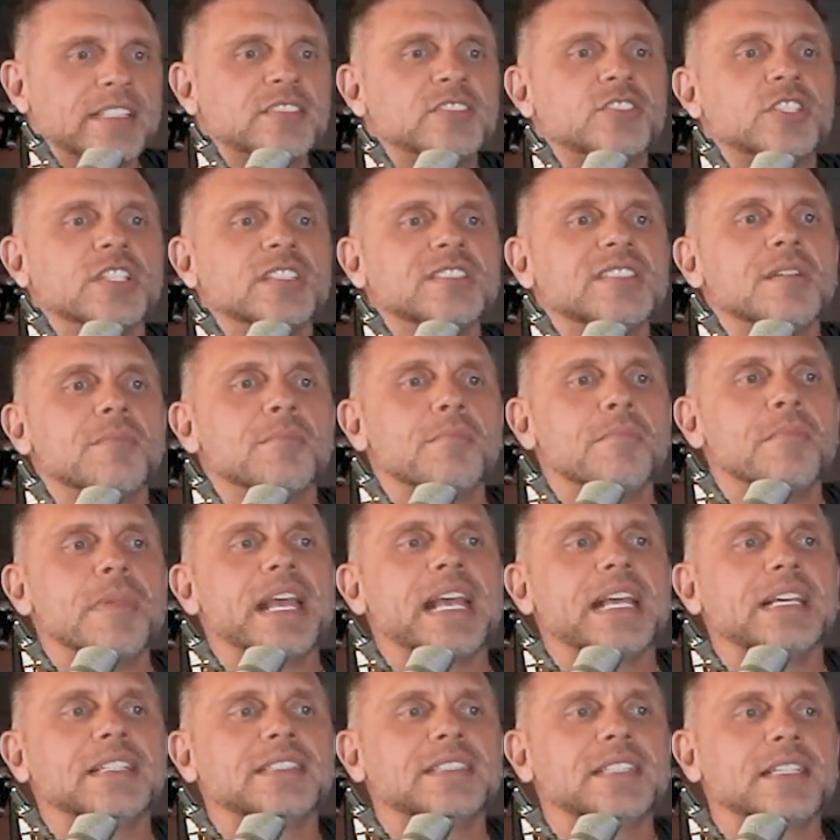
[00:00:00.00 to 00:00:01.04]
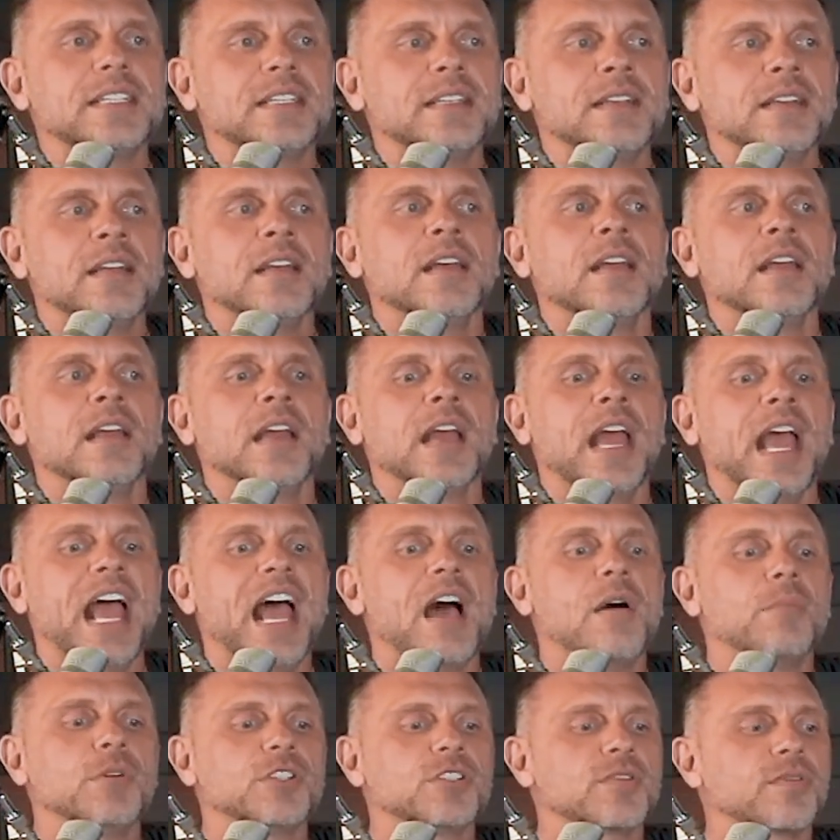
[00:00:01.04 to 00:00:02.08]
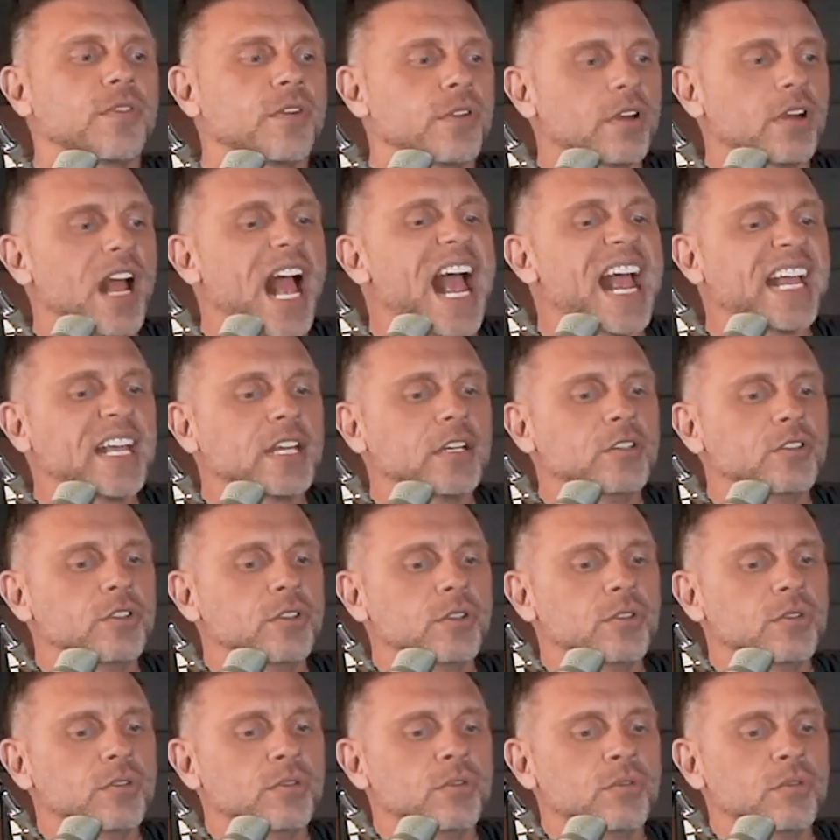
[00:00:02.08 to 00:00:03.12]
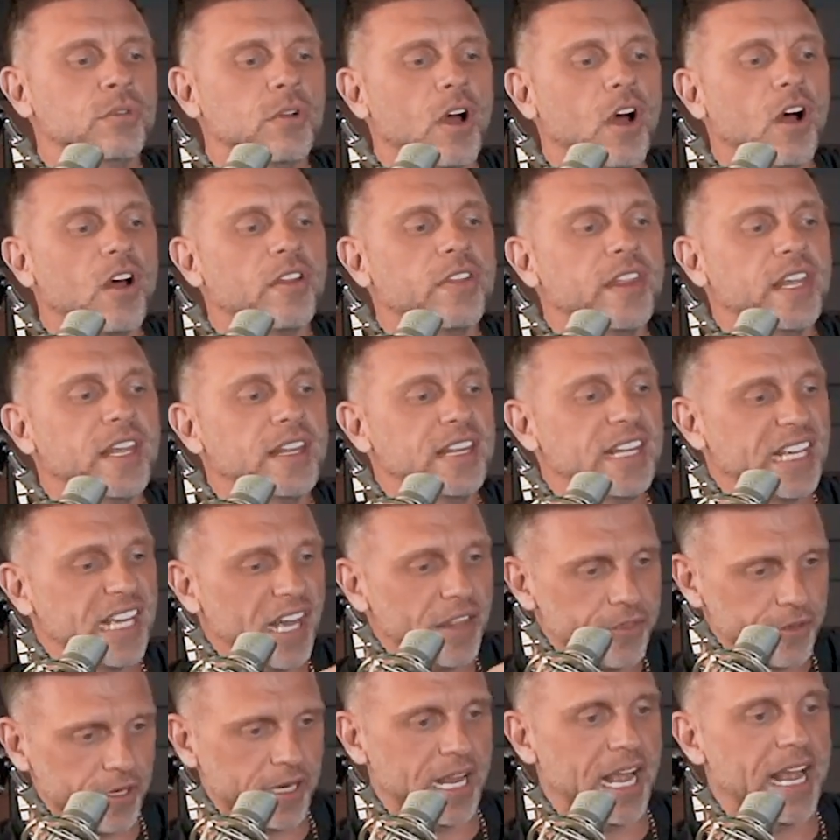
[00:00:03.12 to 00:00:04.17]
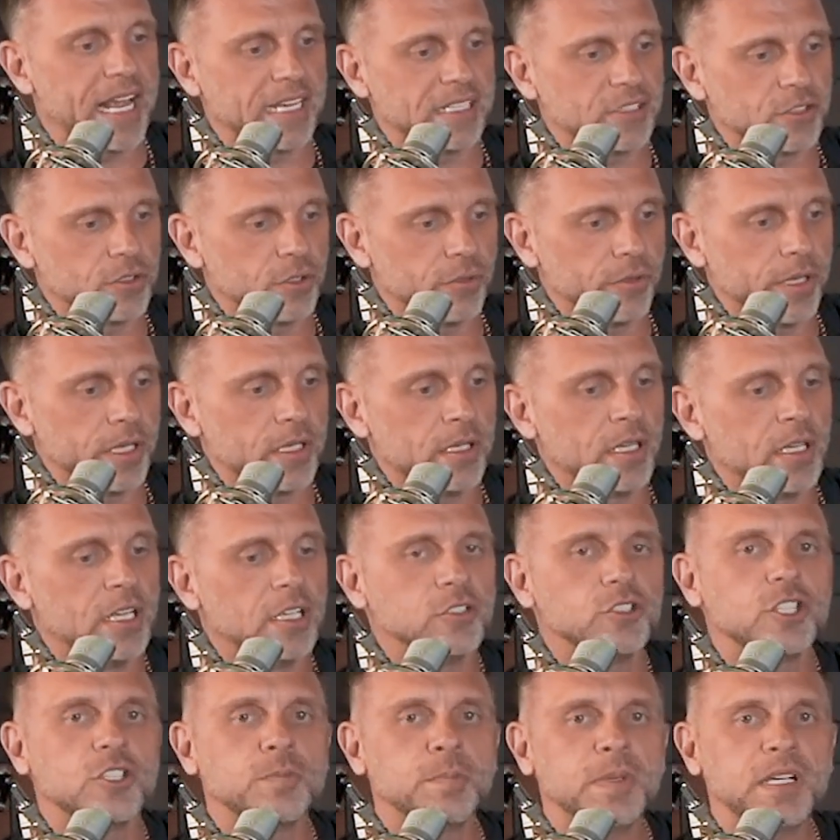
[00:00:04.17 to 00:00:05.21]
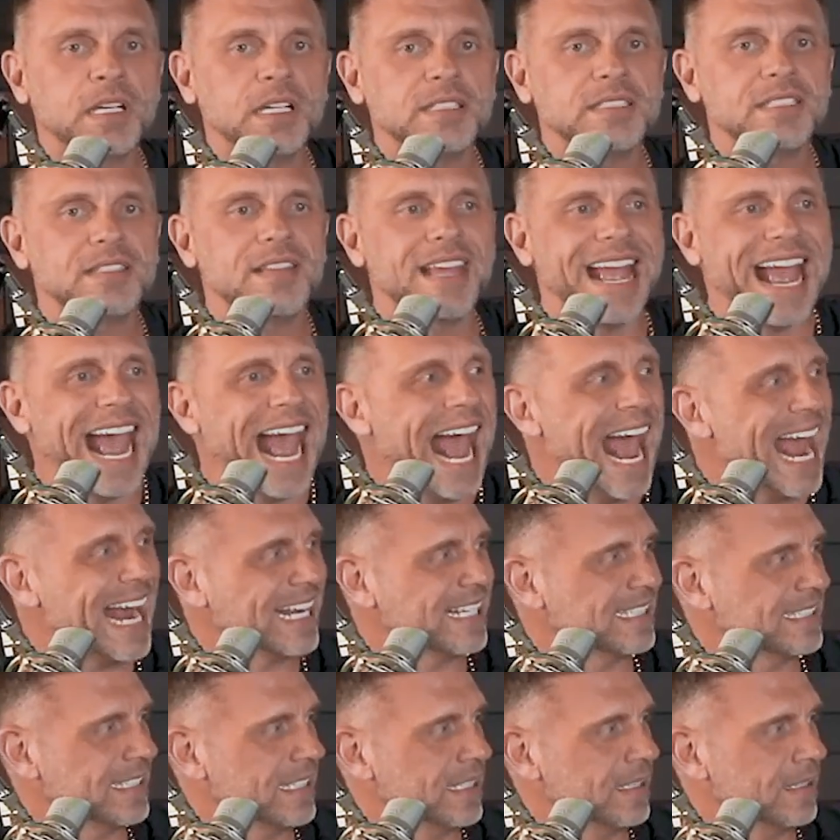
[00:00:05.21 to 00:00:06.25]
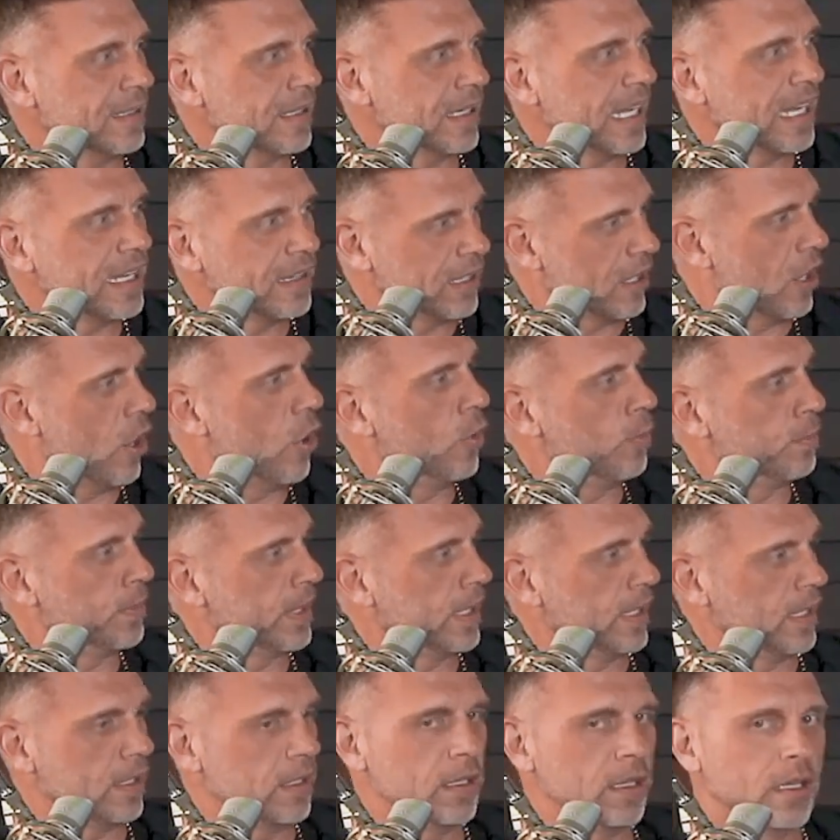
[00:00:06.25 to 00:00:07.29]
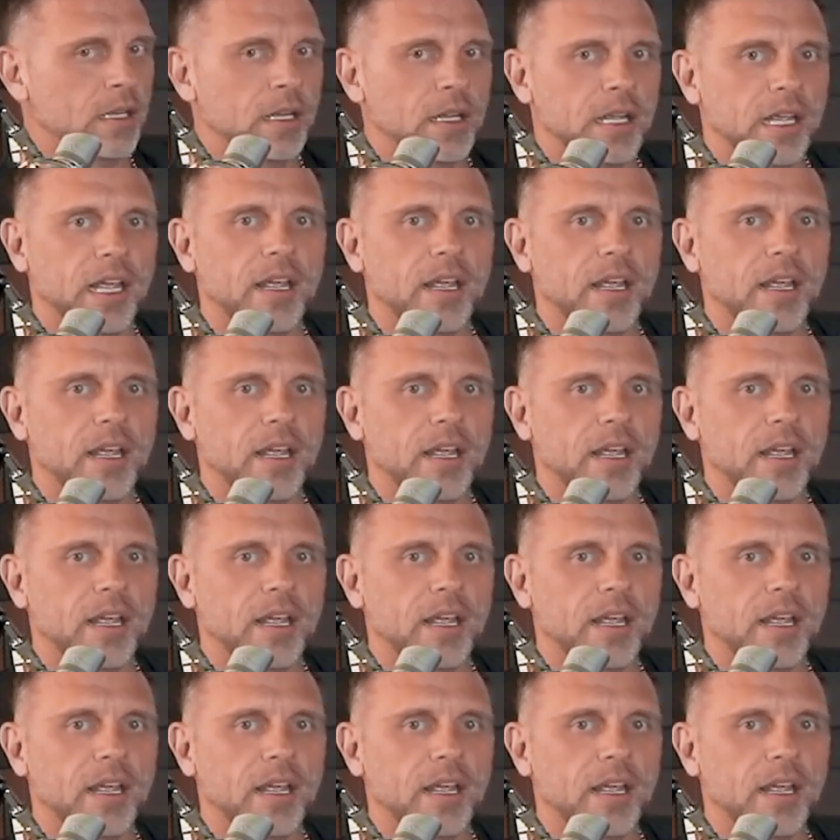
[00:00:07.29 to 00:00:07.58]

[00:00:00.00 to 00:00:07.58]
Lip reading: It's just amazing how much further I can do than the other guy is doing just because of the accent and the opening.